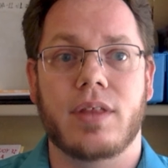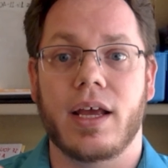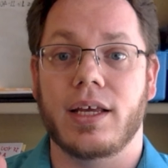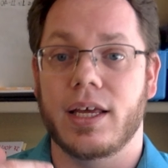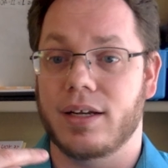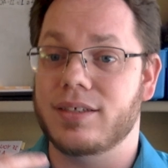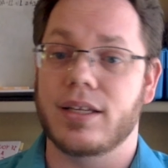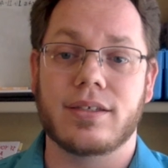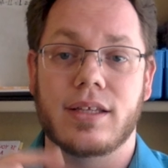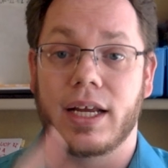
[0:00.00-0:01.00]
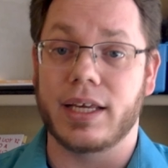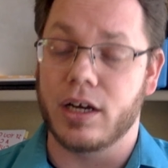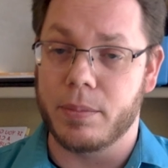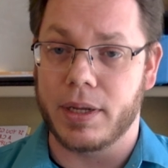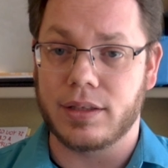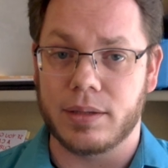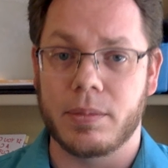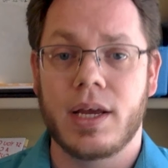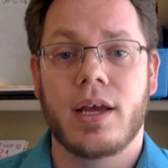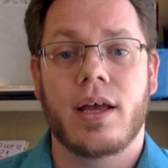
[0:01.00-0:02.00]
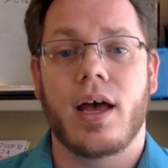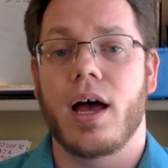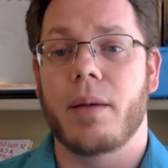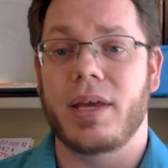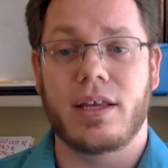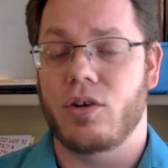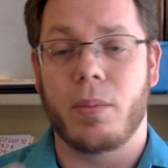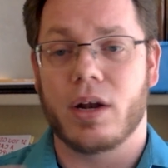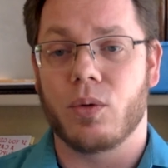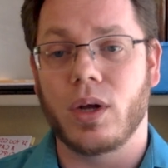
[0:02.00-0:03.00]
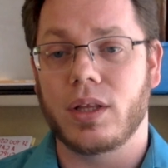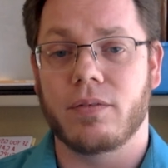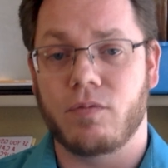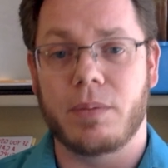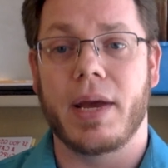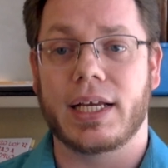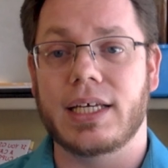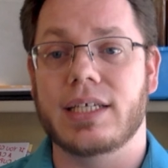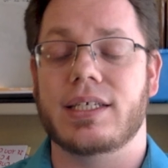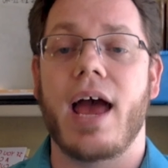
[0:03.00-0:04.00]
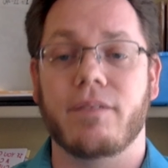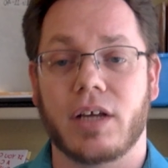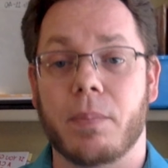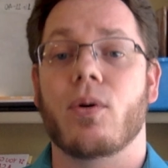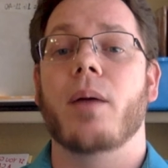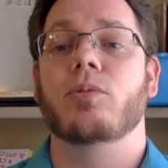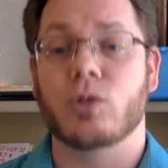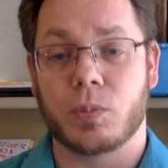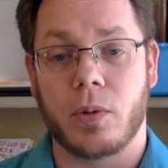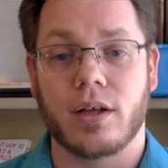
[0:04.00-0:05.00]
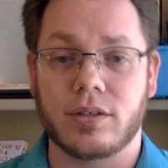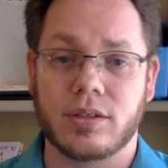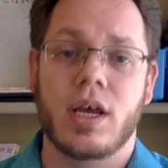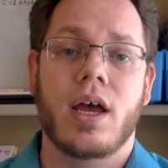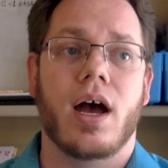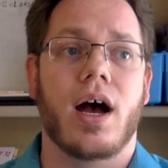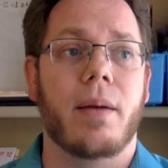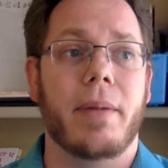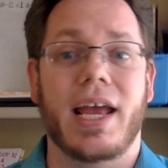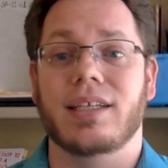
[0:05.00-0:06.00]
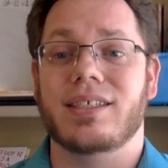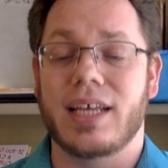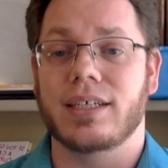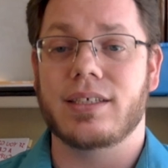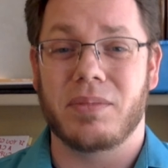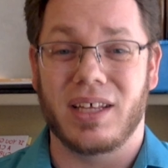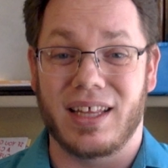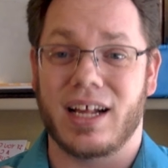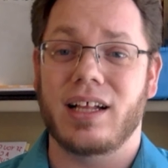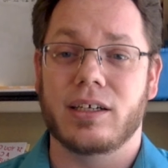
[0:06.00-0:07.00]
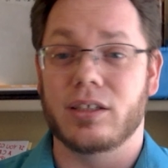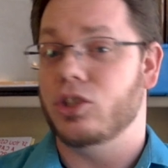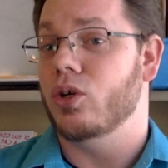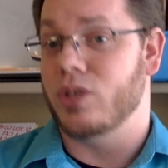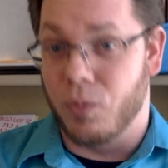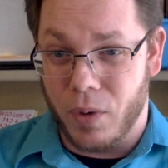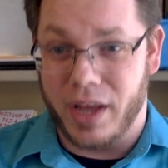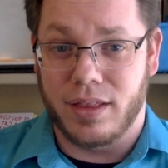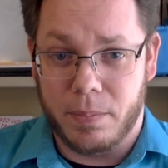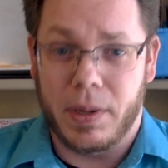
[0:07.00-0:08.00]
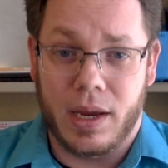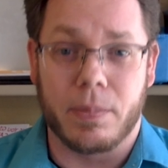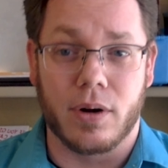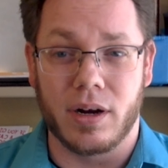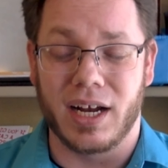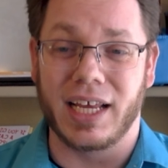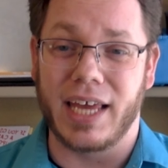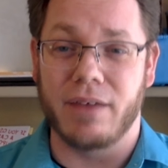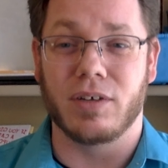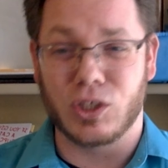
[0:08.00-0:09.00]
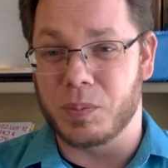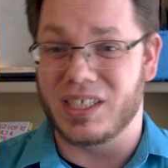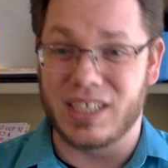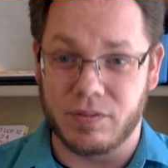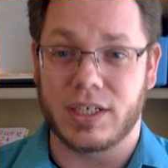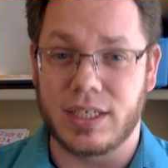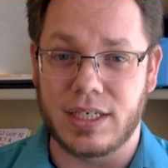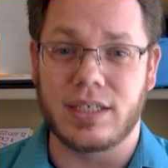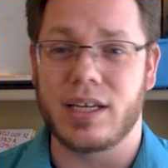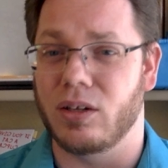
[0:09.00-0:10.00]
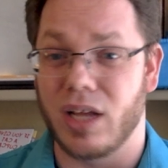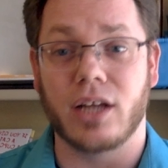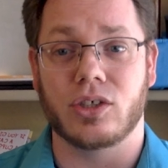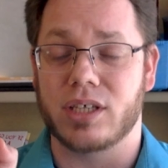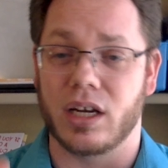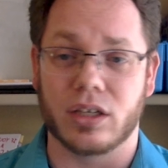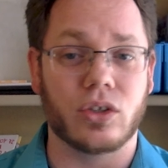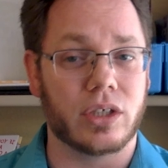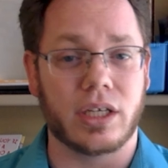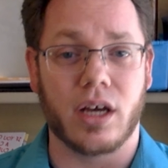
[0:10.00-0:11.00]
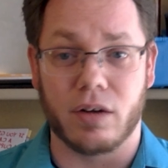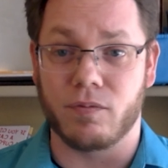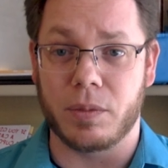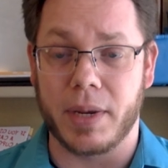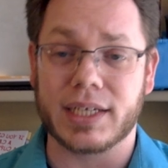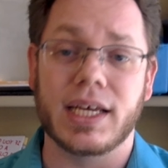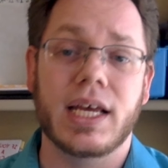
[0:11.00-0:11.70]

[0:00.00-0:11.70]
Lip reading: get a sense that I care about them. No matter what the feedback is, having a prompt response and saying something that clearly shows I read the paper and I gave a specific detail, not just kind of cookie cutter feedback,